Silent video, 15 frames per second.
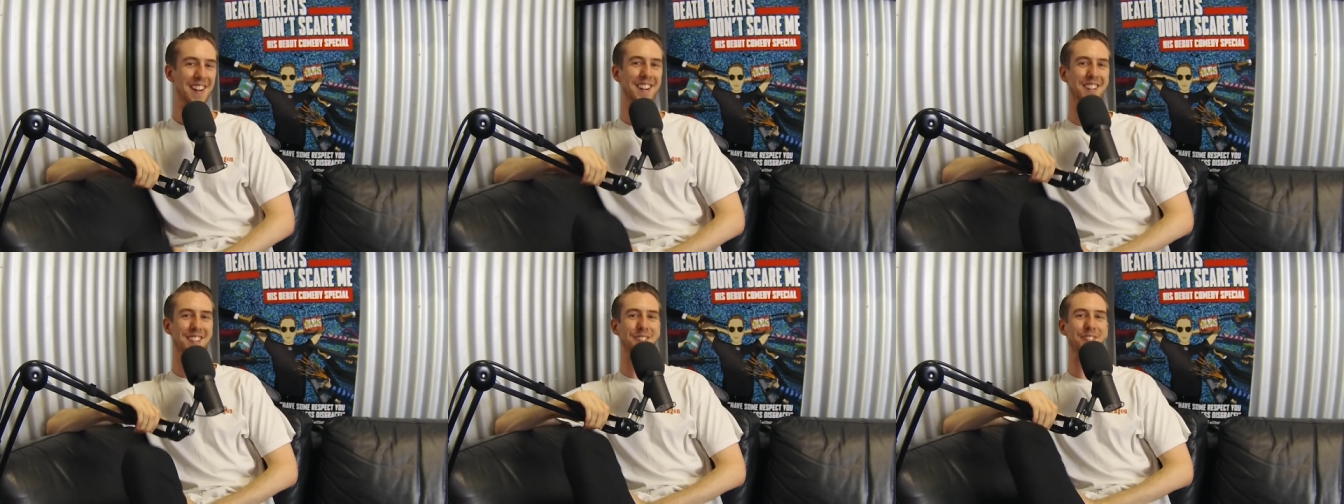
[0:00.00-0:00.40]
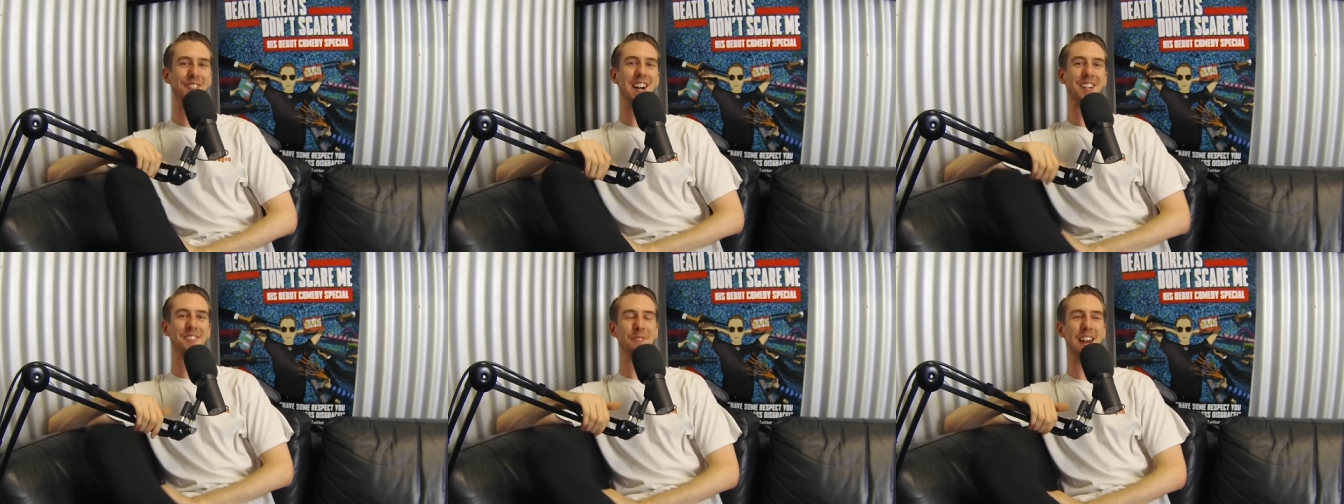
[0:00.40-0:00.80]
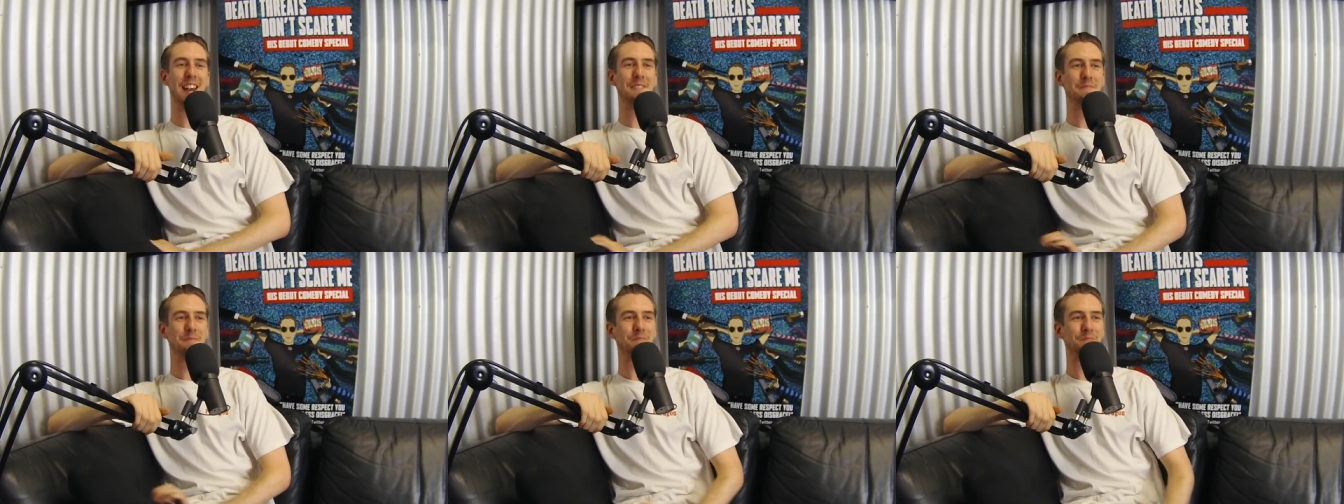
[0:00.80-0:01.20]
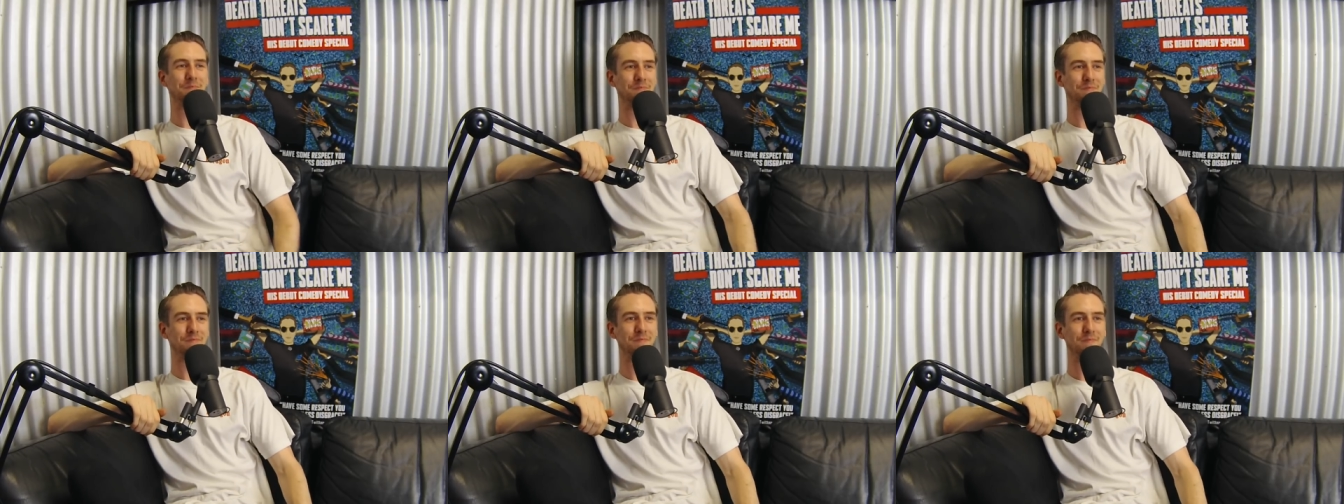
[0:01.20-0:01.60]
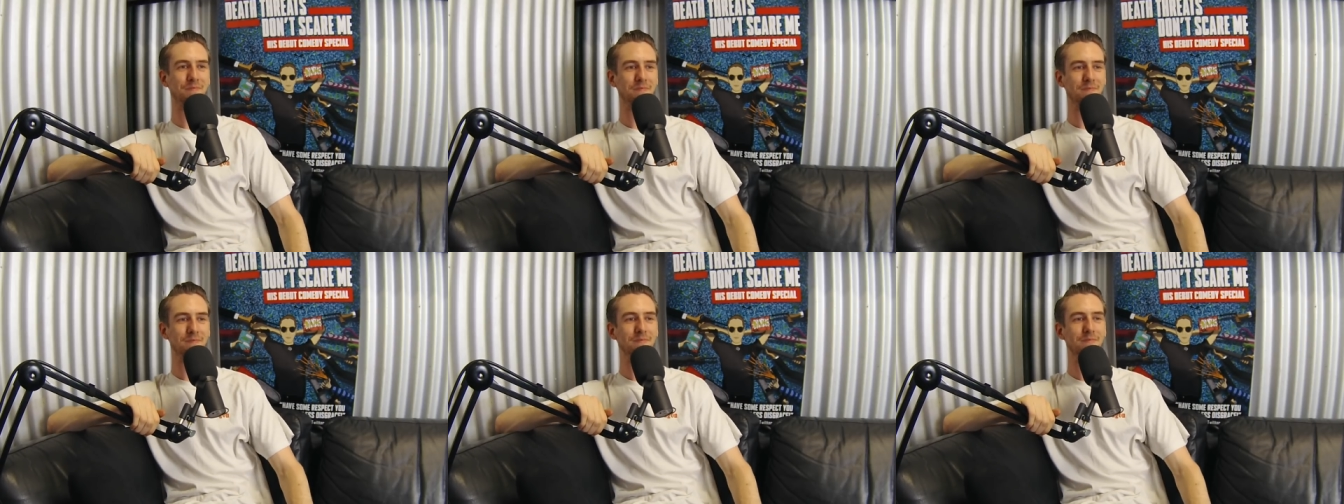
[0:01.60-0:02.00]
it's fucked, man.
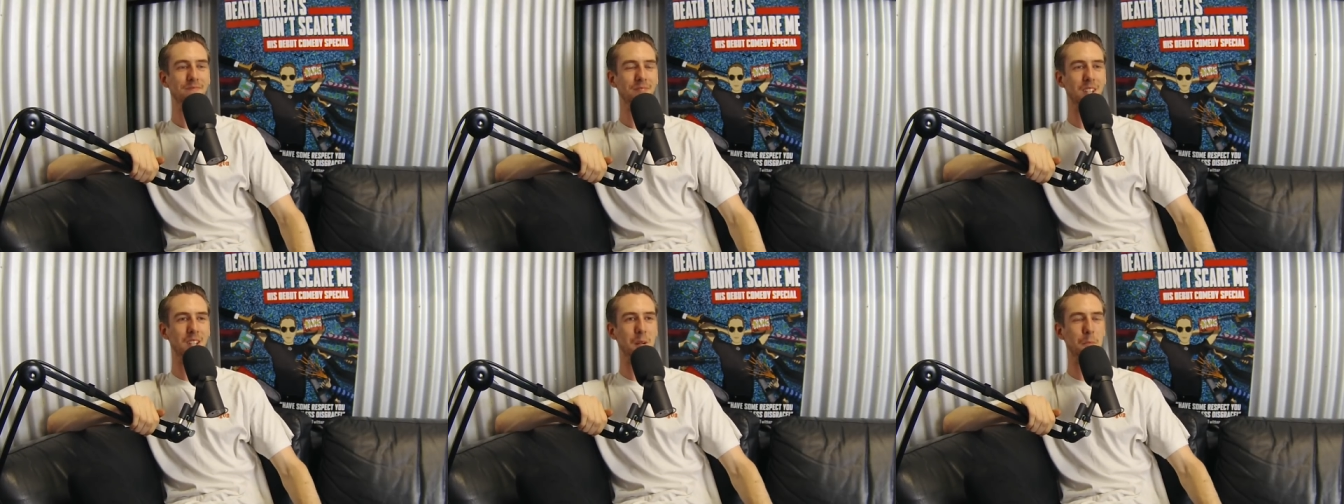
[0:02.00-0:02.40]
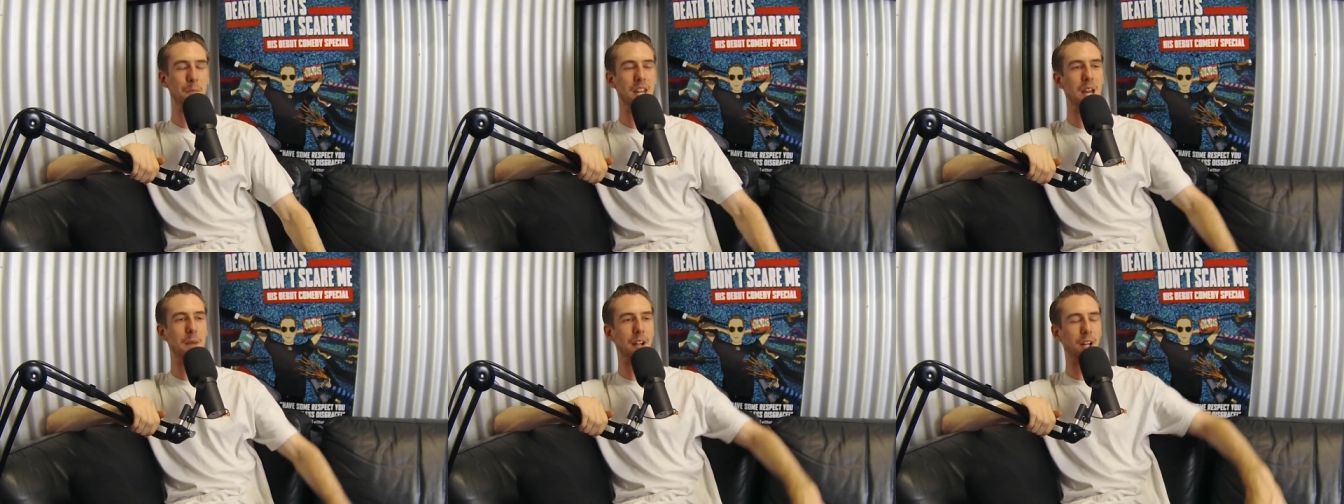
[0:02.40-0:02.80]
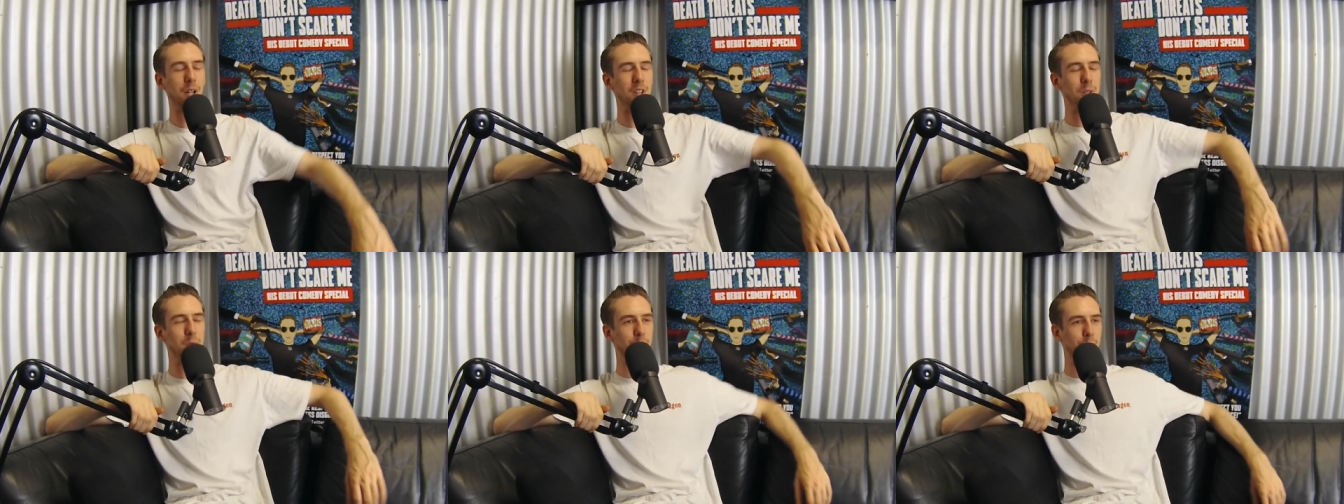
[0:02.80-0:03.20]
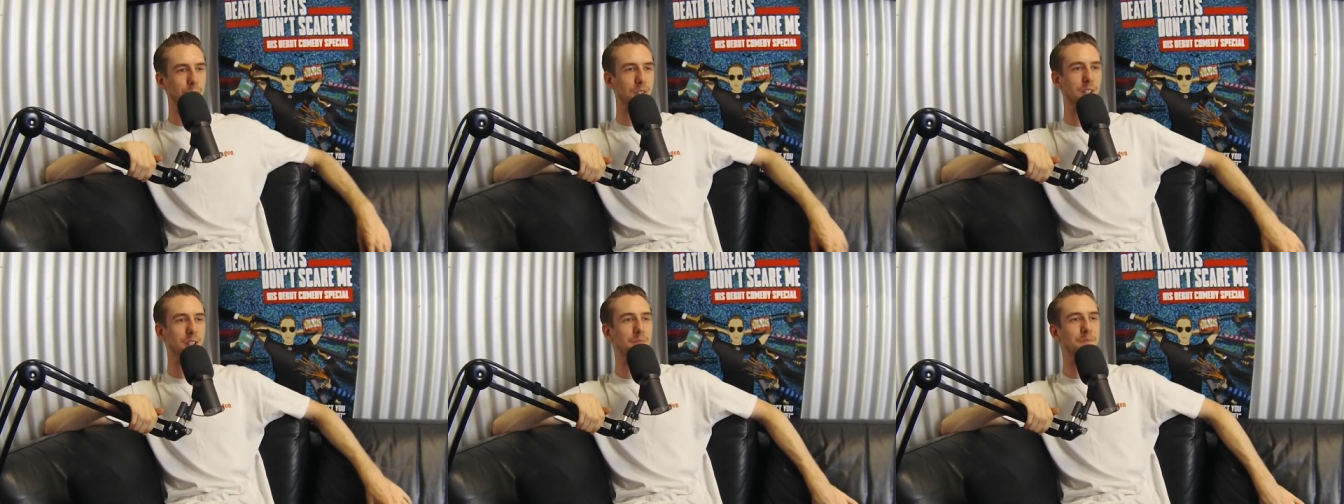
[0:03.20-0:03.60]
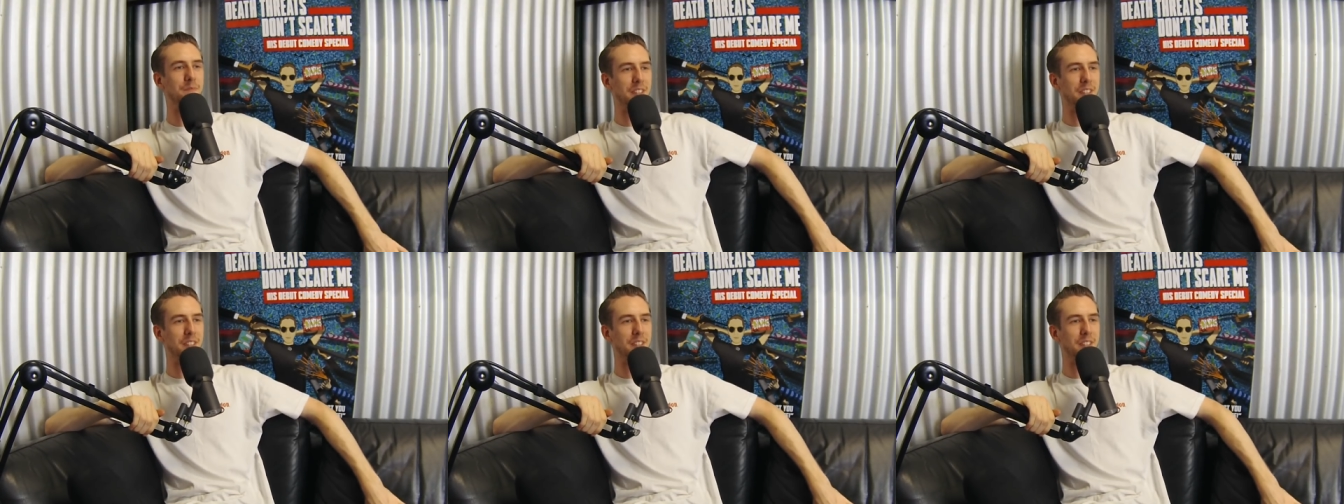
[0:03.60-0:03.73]
But yeah, my Christmas was good.